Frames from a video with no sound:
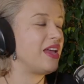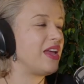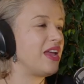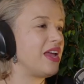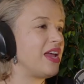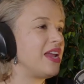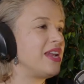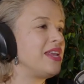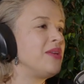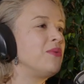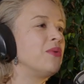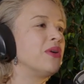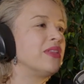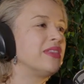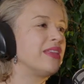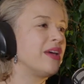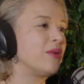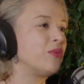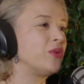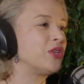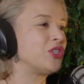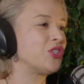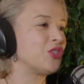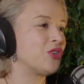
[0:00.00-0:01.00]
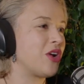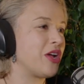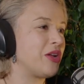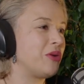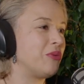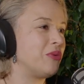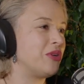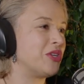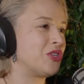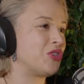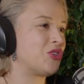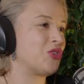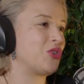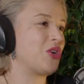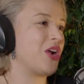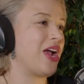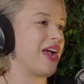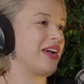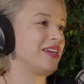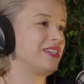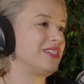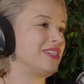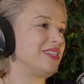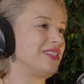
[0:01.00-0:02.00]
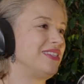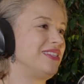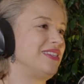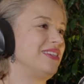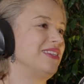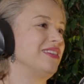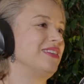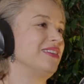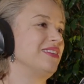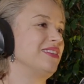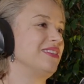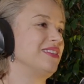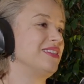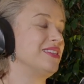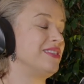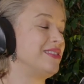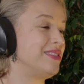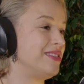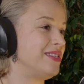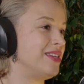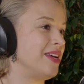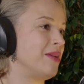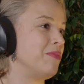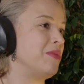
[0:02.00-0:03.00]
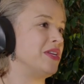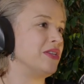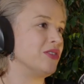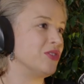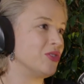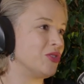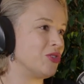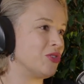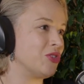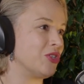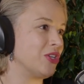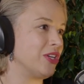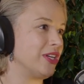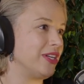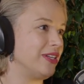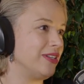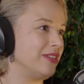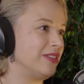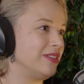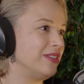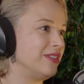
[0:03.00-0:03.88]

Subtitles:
anyone that we're trying to attract to the STEM industry,